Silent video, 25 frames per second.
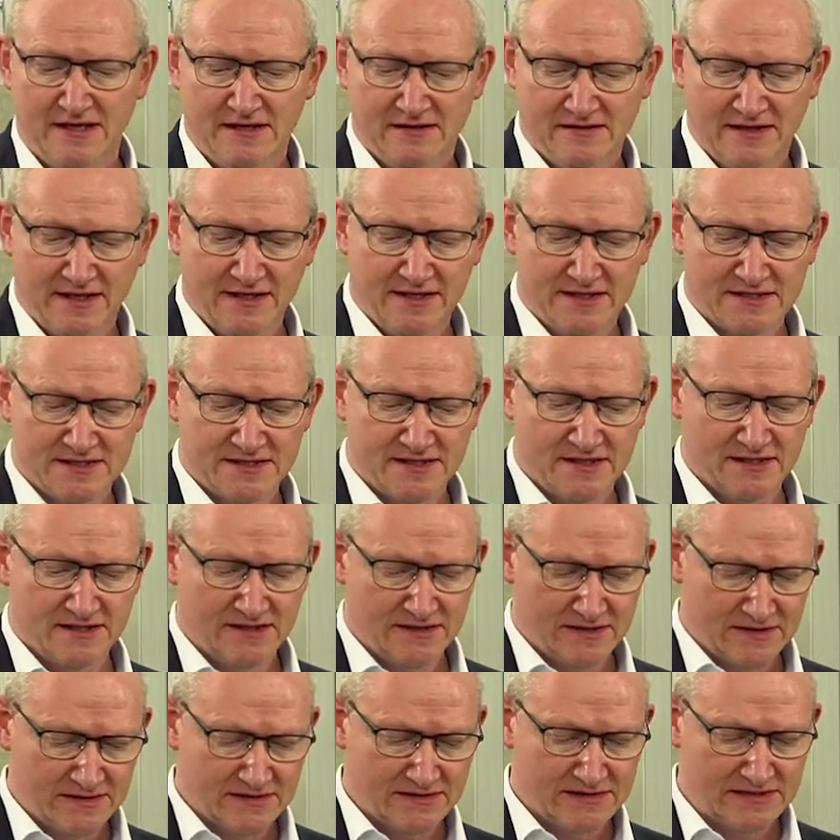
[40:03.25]
That is
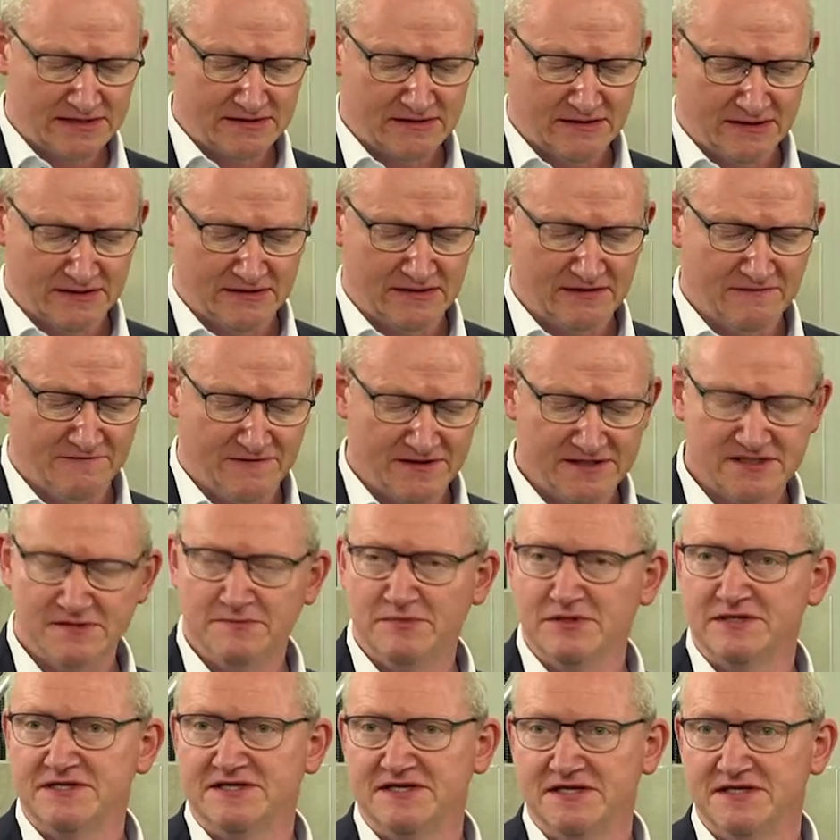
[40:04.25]
a
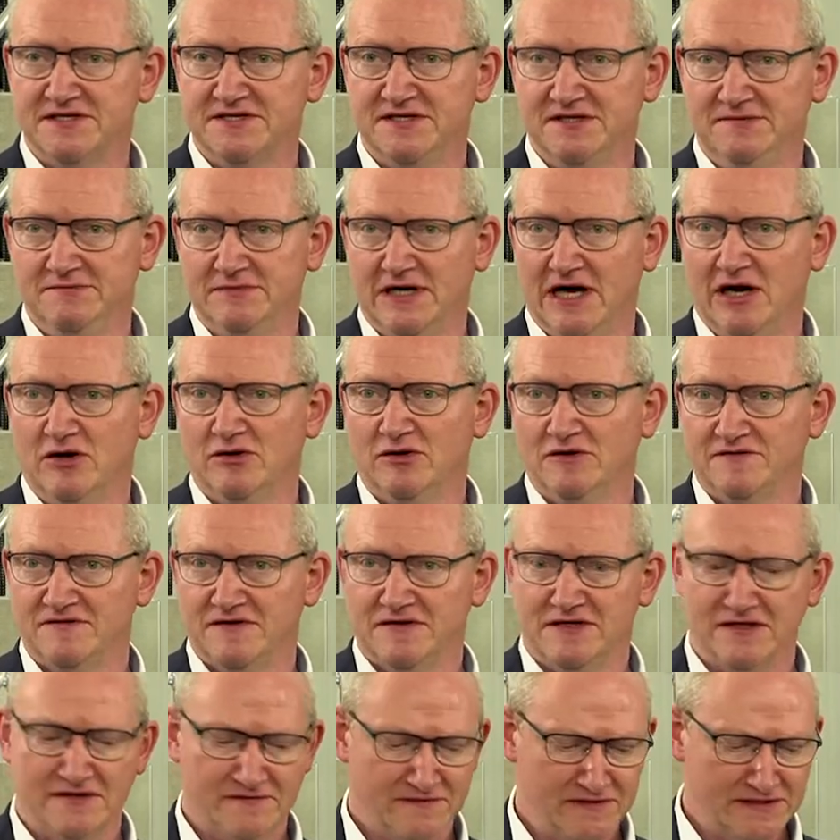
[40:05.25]
divisible system, out of the
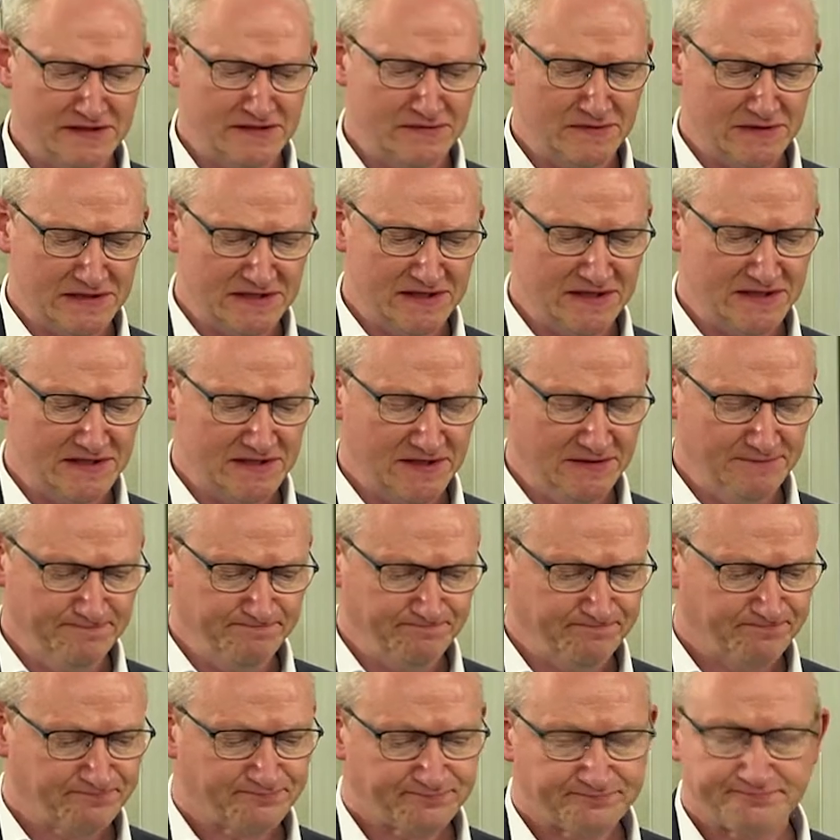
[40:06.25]
divisible system,
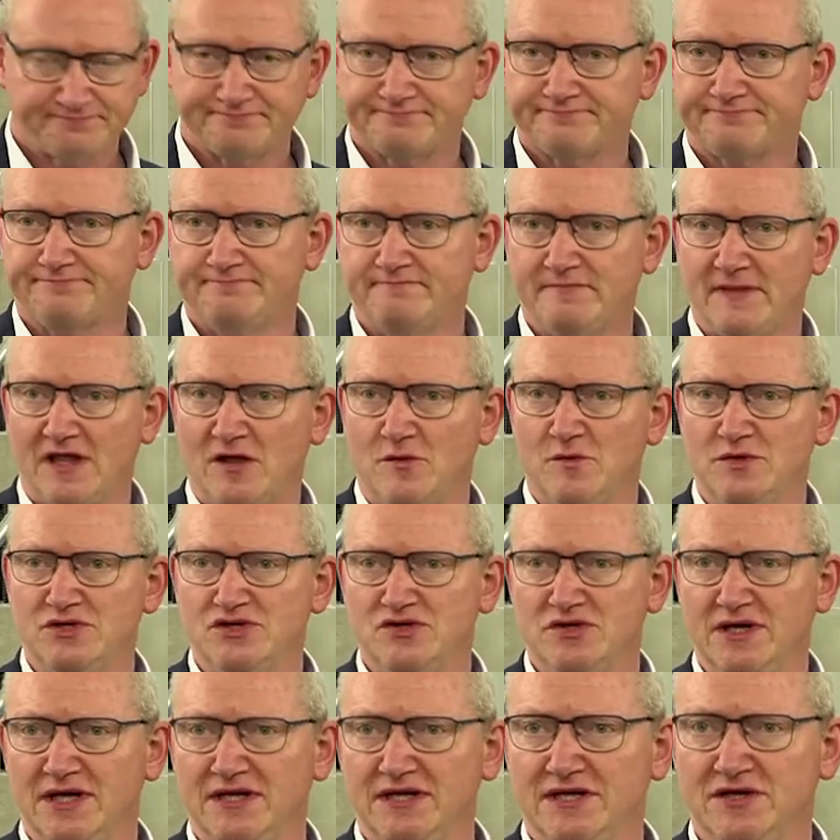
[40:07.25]
which you
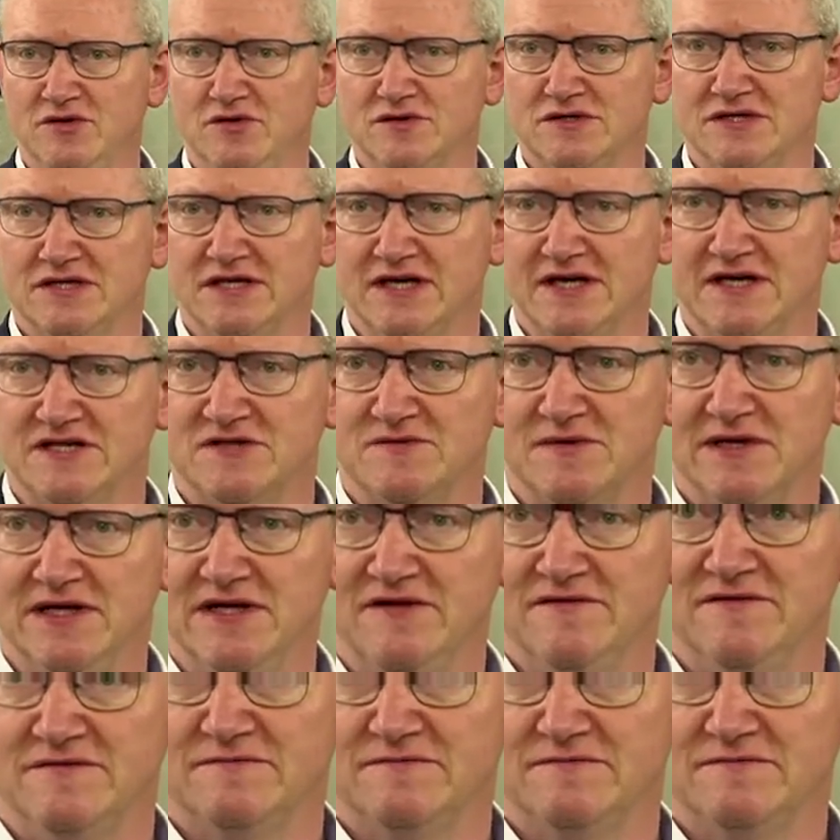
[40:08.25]
can use here as well,